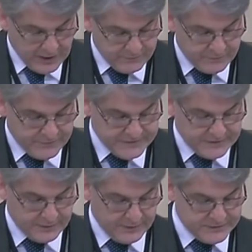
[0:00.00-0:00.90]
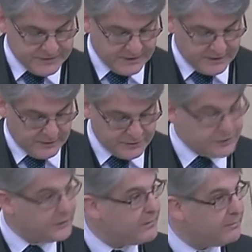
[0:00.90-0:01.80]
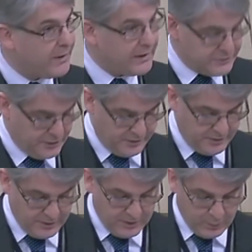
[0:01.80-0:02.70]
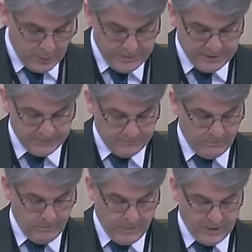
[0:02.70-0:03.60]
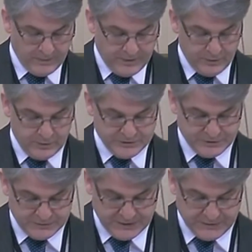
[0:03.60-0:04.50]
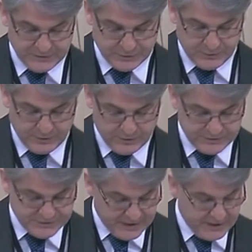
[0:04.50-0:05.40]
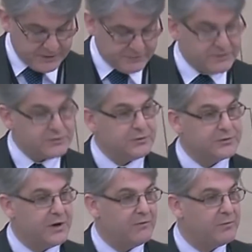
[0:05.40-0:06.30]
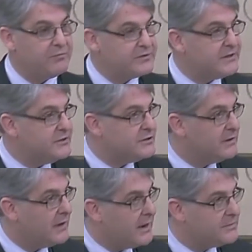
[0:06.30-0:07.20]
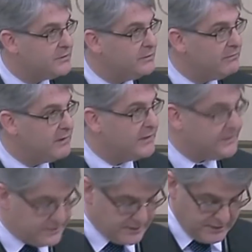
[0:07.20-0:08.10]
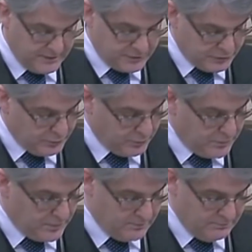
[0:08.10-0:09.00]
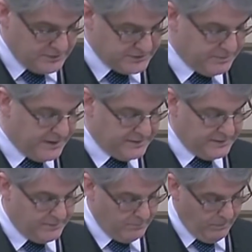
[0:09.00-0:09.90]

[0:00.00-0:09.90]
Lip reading: have a physical and psychological impact on women. They also said that some girls die as a result of the procedure. Absolutely right, too, Mr. Bailey.